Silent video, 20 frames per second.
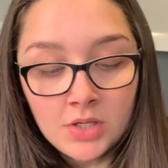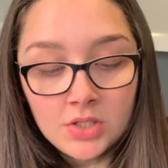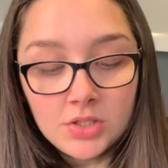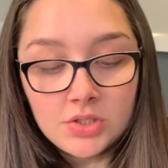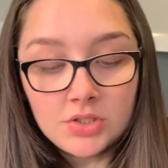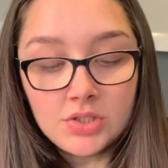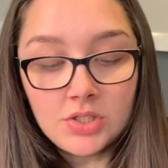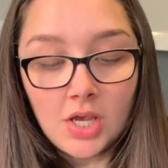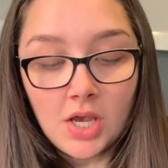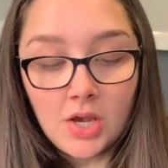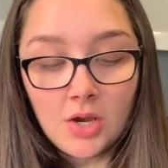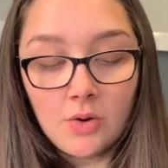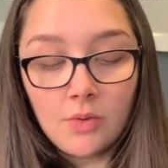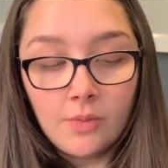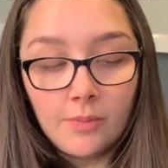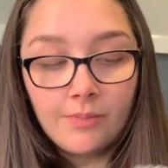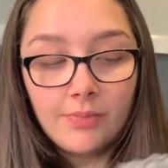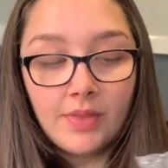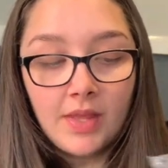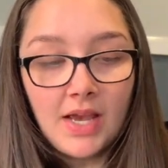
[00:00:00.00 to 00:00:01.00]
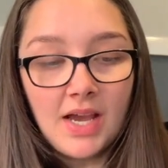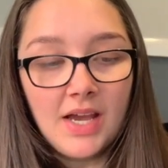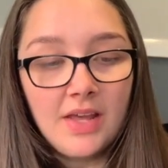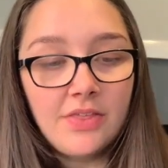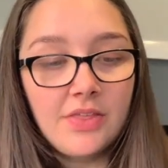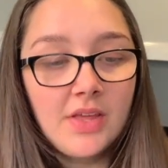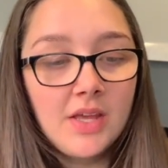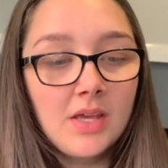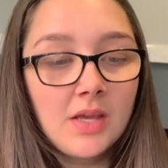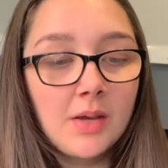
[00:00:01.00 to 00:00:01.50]
So I
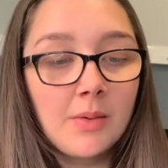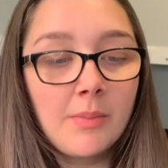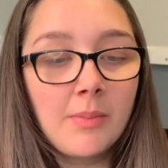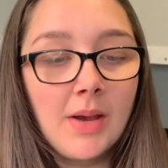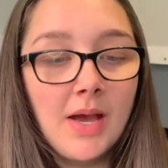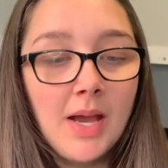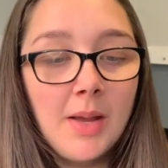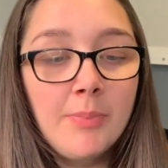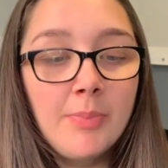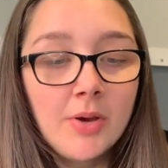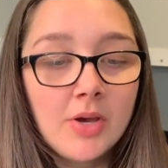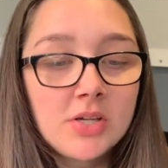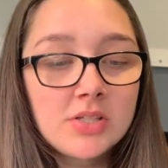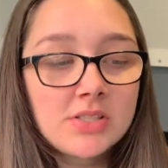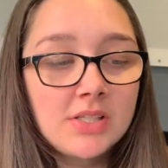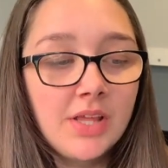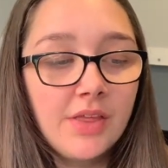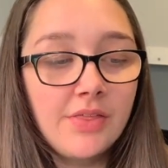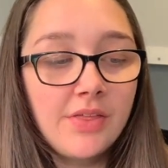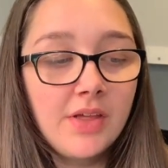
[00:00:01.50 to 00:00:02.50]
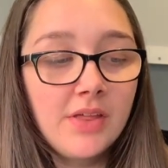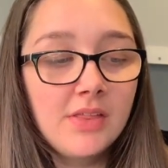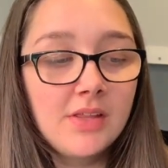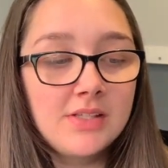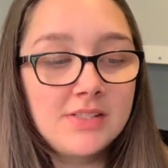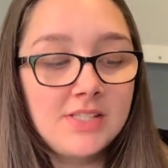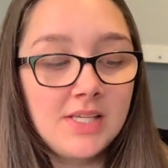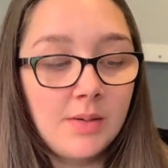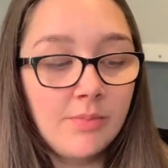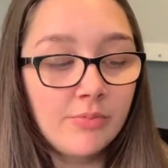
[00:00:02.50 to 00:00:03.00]
think, I personally think
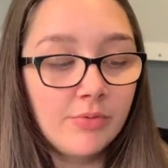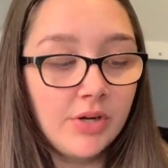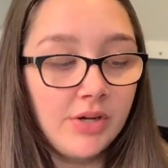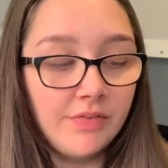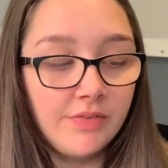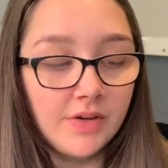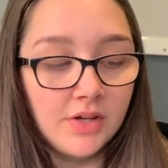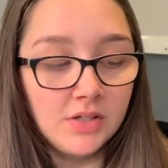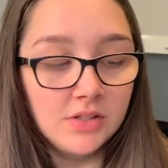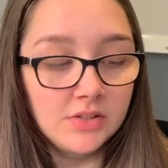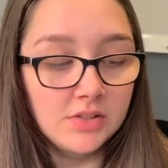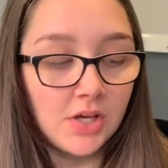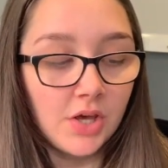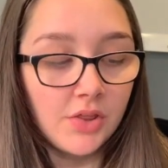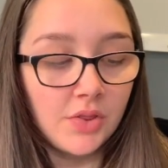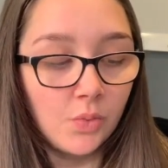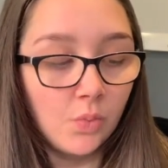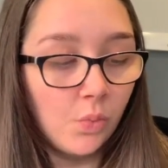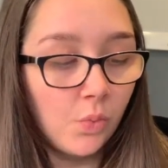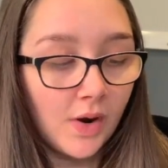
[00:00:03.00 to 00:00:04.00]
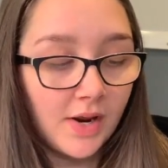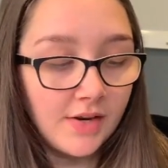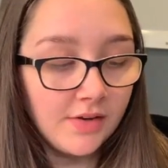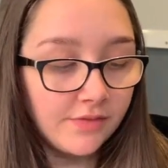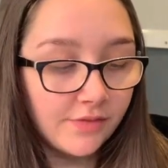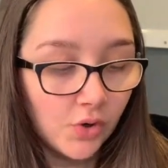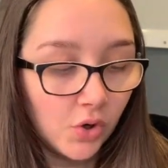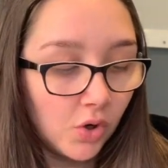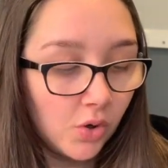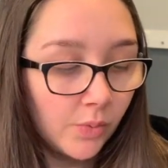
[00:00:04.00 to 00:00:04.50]
that tip refills are the way
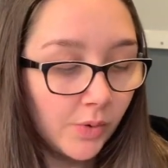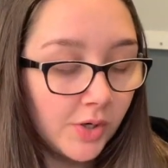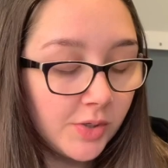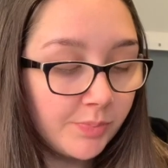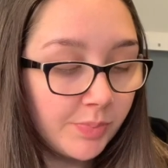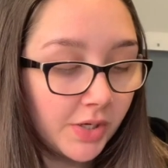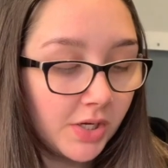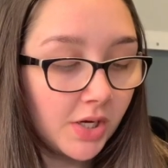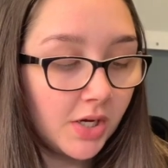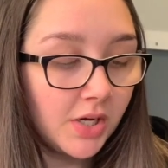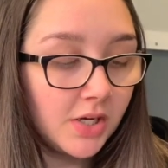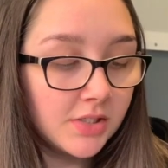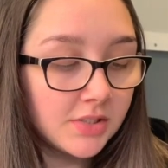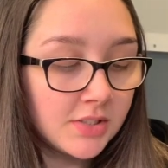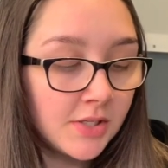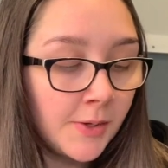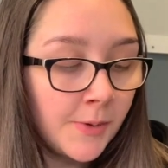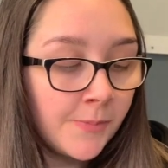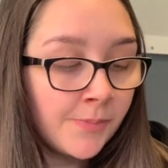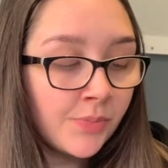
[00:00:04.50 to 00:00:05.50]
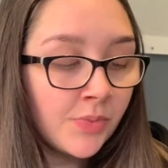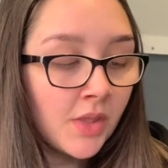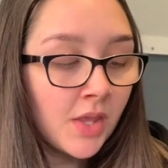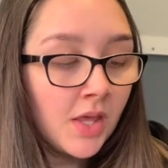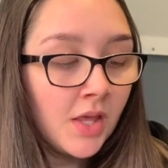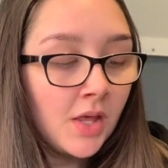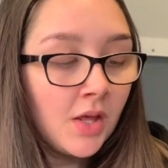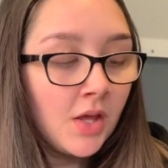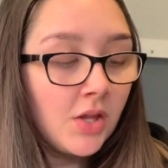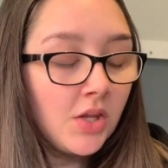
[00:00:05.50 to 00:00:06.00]
forward, because
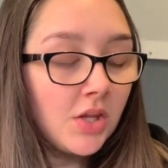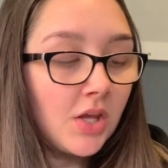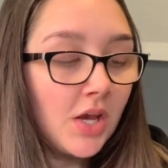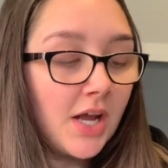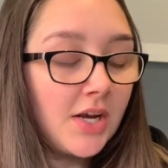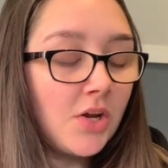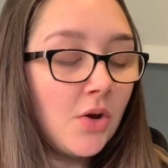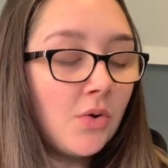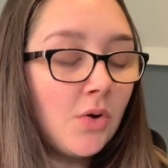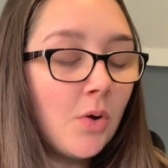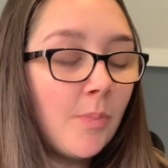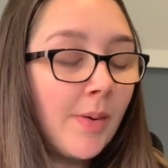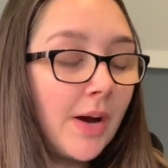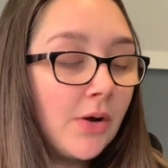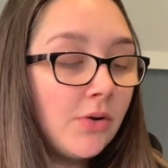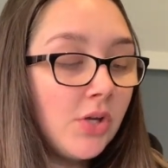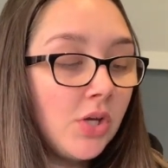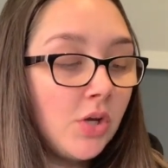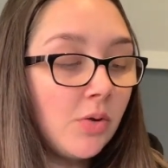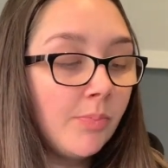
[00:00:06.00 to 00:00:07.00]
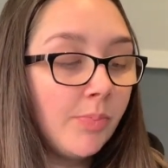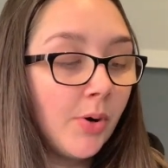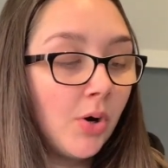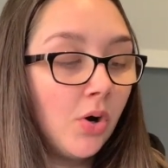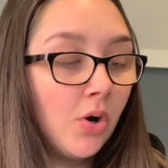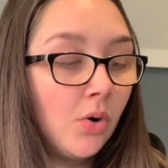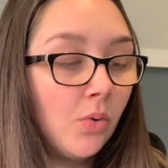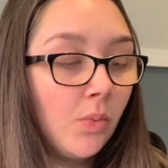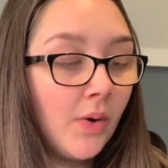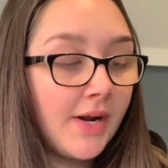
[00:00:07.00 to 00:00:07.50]
I don't know about you,
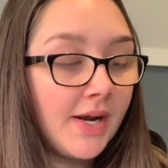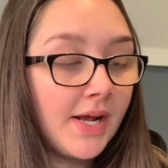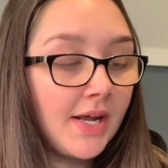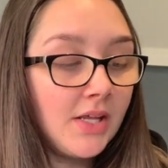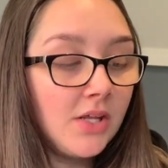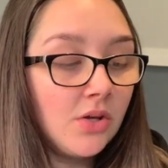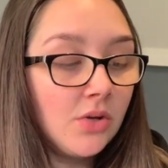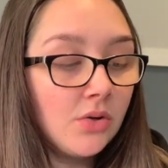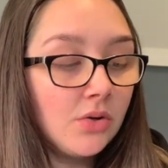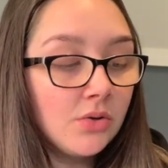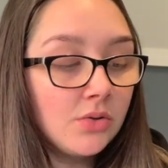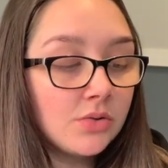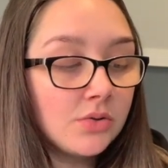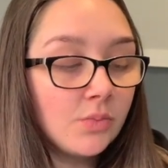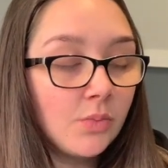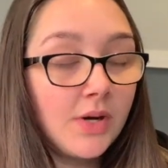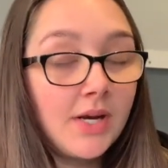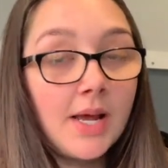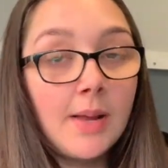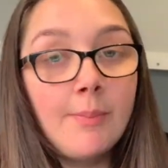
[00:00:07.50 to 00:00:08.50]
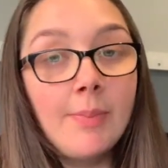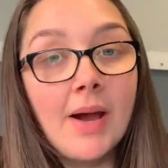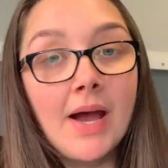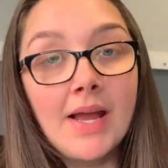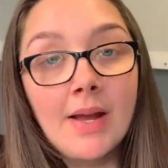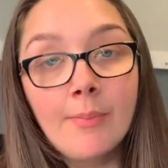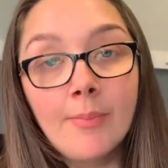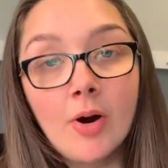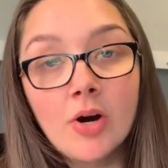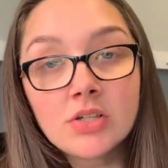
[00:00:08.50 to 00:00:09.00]
but when I use, when I buy
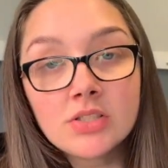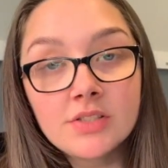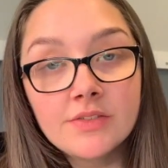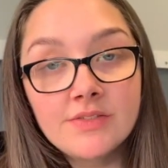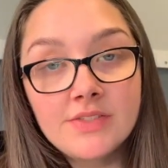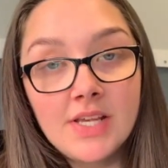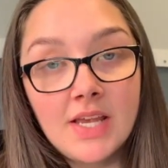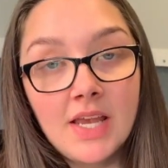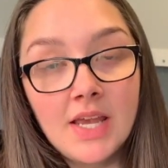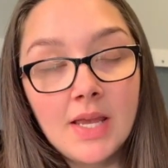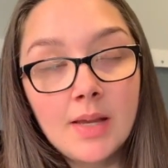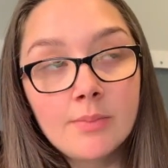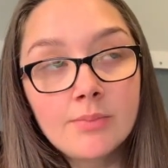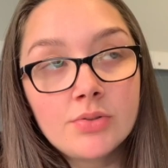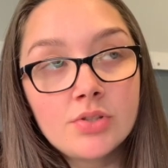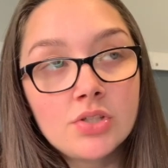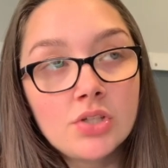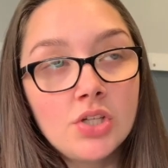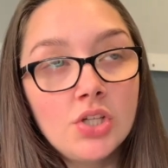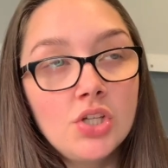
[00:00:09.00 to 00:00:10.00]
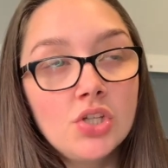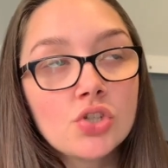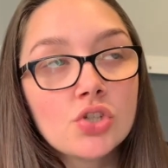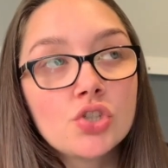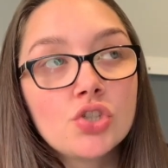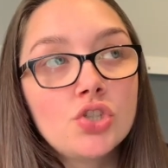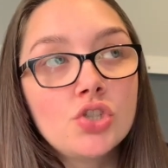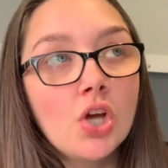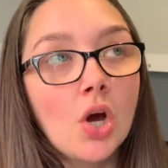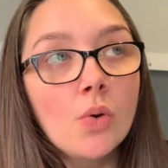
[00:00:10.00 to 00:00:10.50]
a box of tips, you
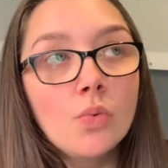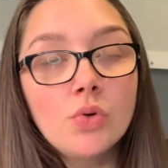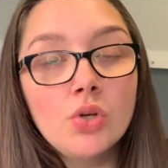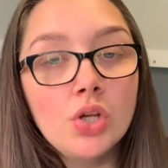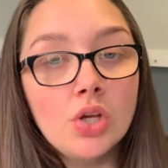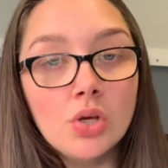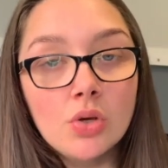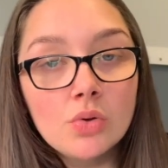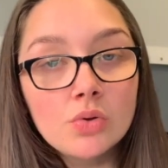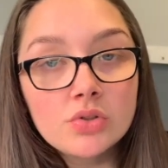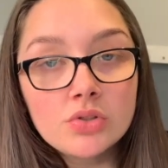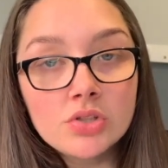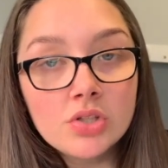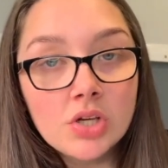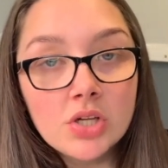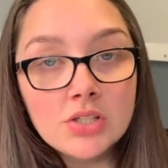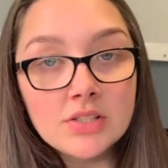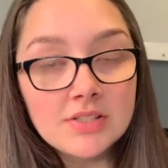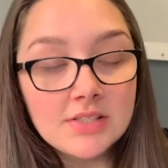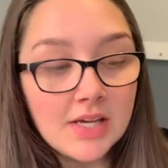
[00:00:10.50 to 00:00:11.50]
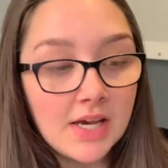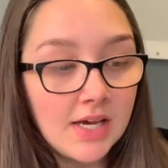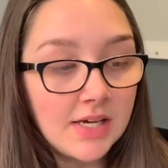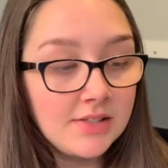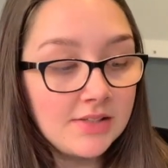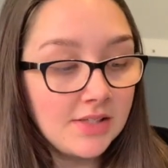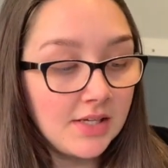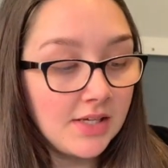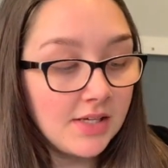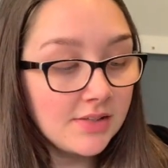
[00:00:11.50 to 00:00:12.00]
just don't use certain
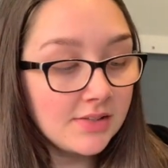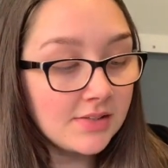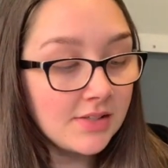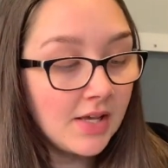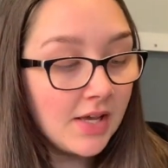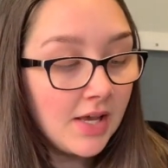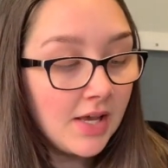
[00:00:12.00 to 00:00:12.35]
sizes.